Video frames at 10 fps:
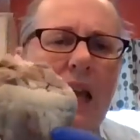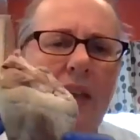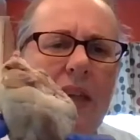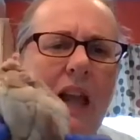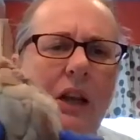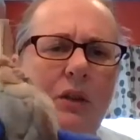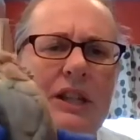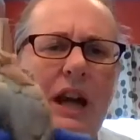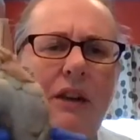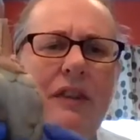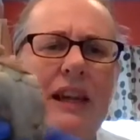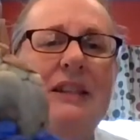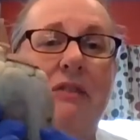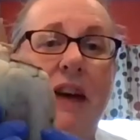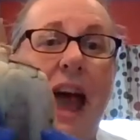The yellow stuff
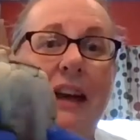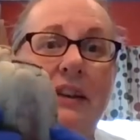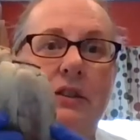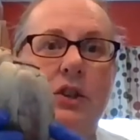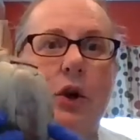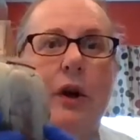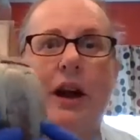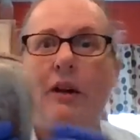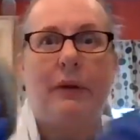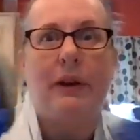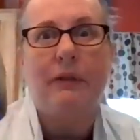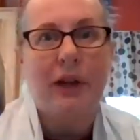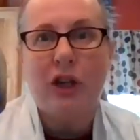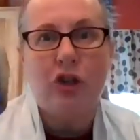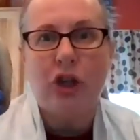is fat. So whenever you
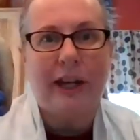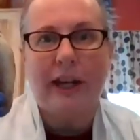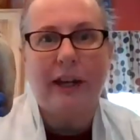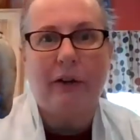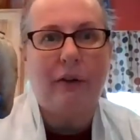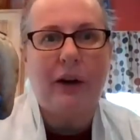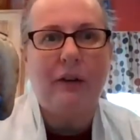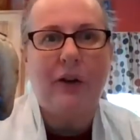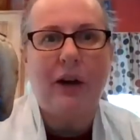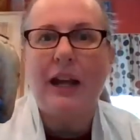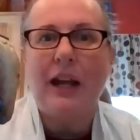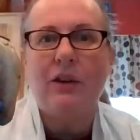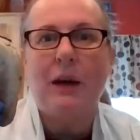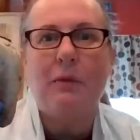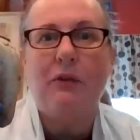eat chicken or whatever, any other
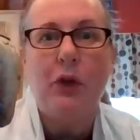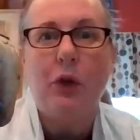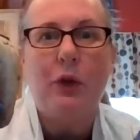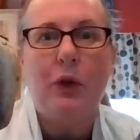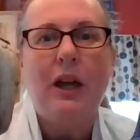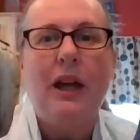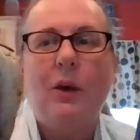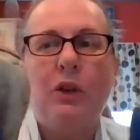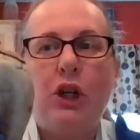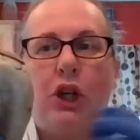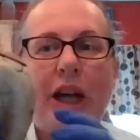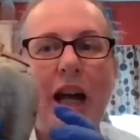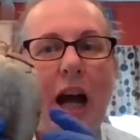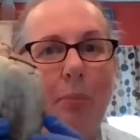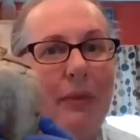type of food, when you cook it
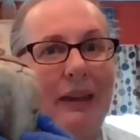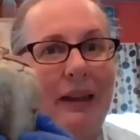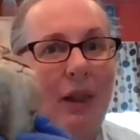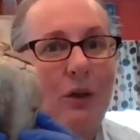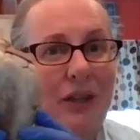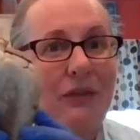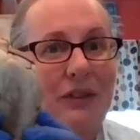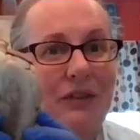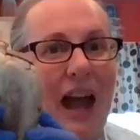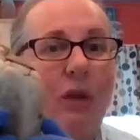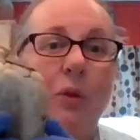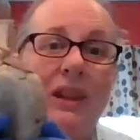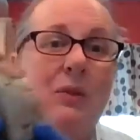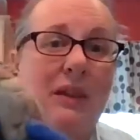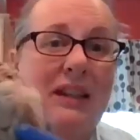up, the yellow stuff is fat. Well,
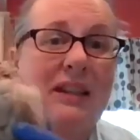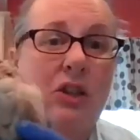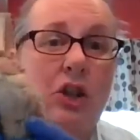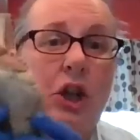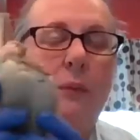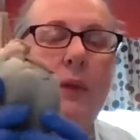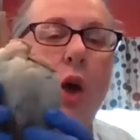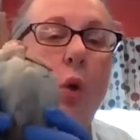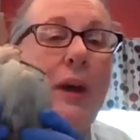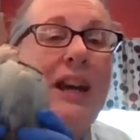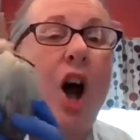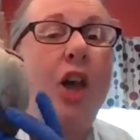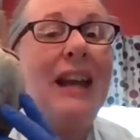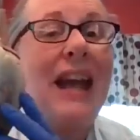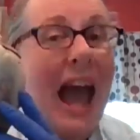that's what this is too. We call
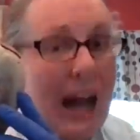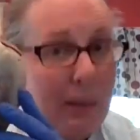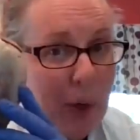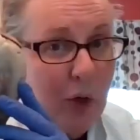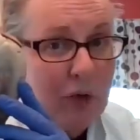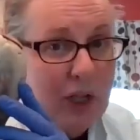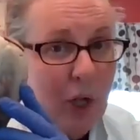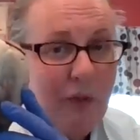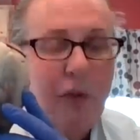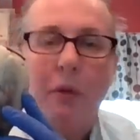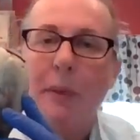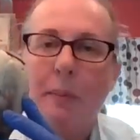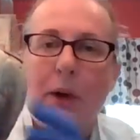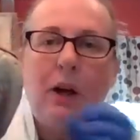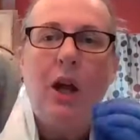it adipose though, if you
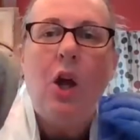remember.